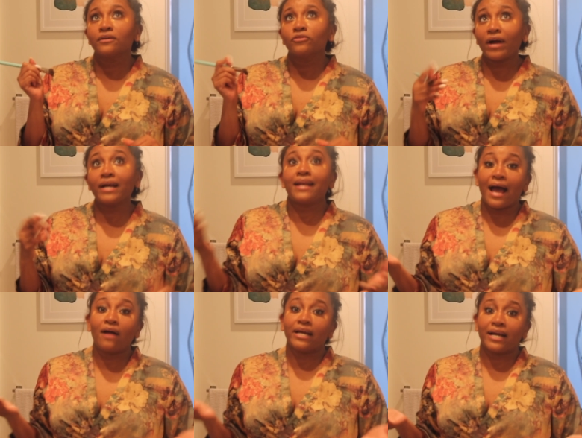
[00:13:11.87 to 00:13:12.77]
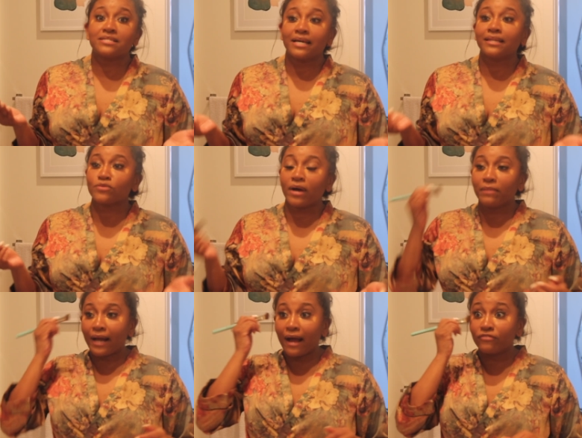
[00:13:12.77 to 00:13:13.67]
right now, like I said, that's why I'm
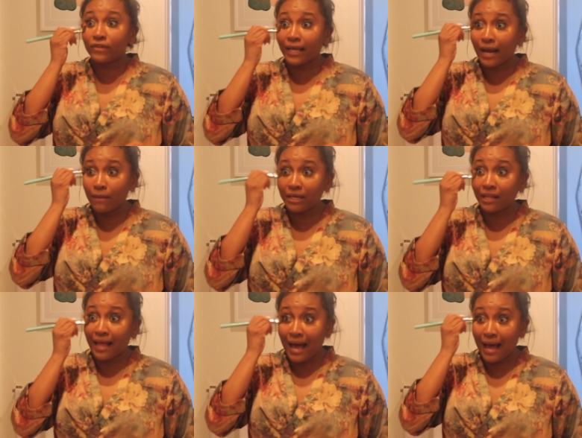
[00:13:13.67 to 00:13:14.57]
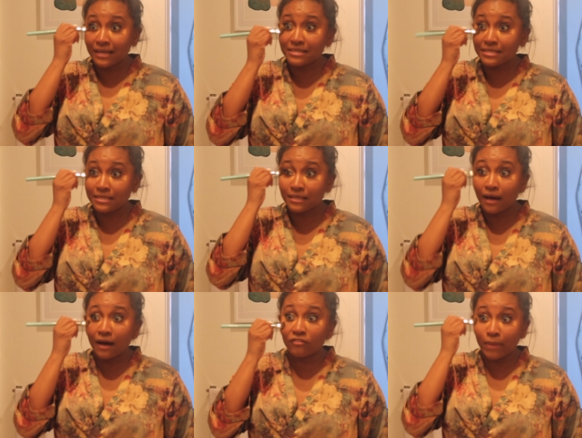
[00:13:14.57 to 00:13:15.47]
like, I feel like I'm in class
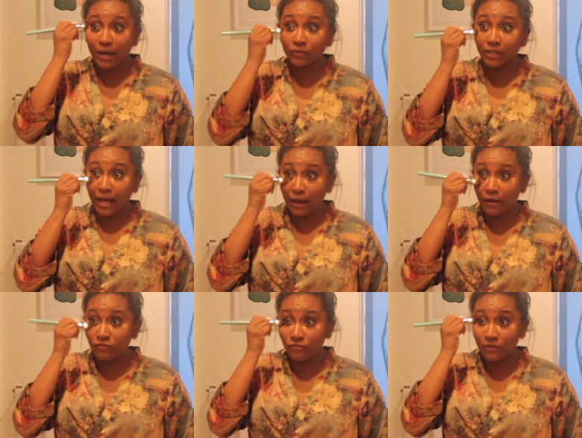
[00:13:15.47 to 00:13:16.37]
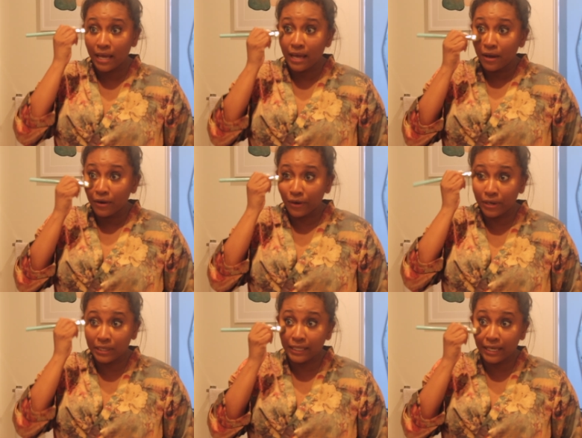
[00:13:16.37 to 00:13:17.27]
of my own life
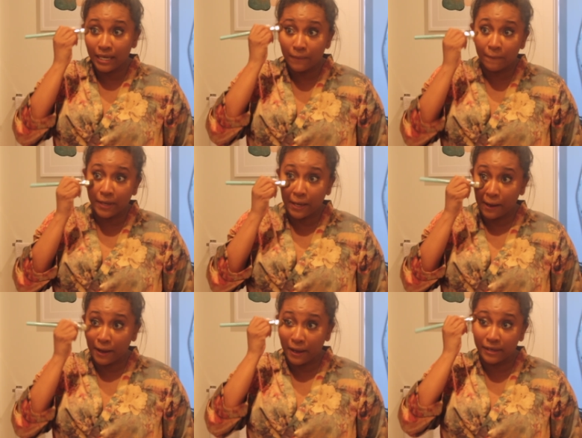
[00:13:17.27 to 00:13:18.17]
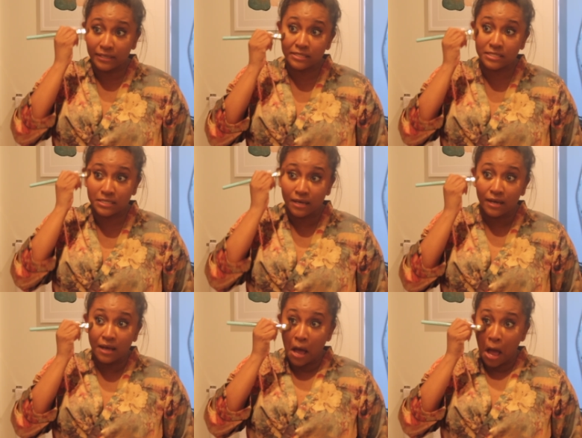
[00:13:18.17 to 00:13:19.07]
currently, because
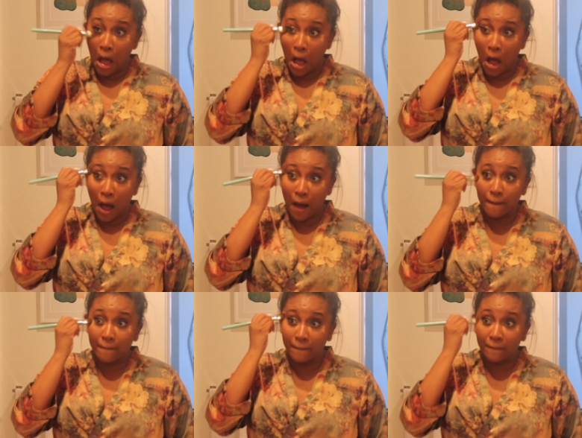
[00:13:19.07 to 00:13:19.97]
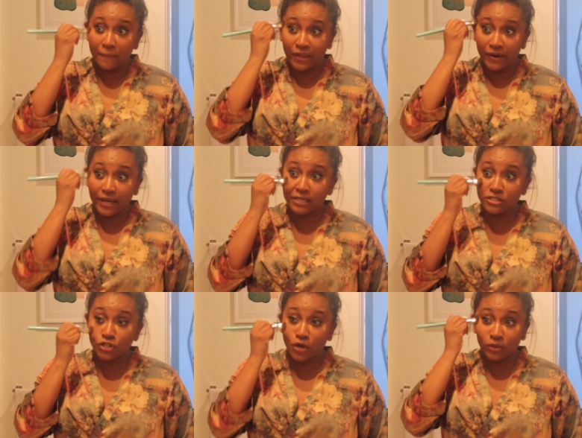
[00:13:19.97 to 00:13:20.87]
there
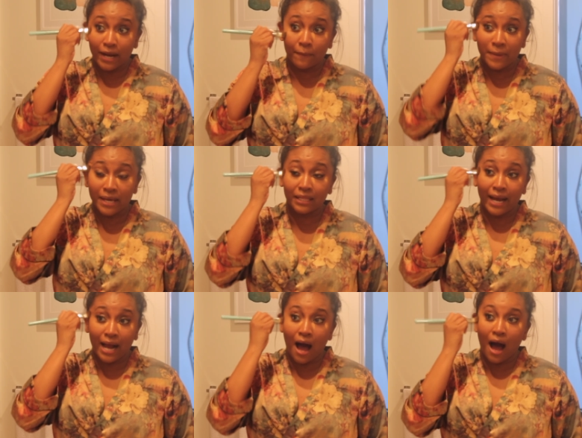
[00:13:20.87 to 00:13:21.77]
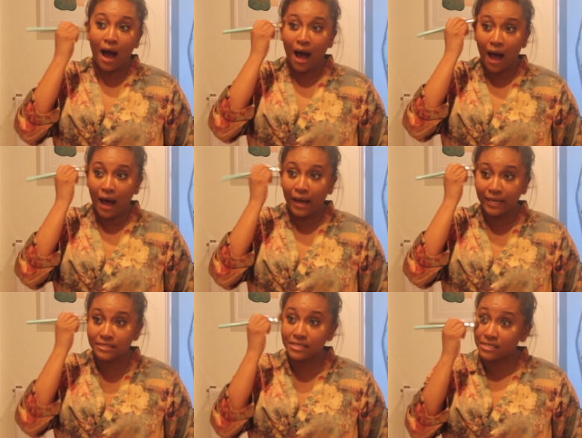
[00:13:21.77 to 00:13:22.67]
is no like big like aha
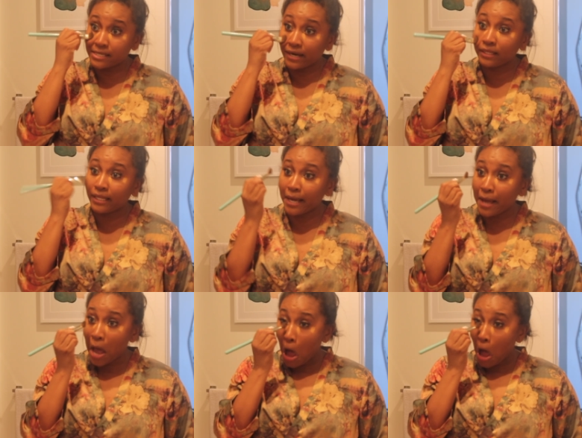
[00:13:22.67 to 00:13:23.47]
necessarily.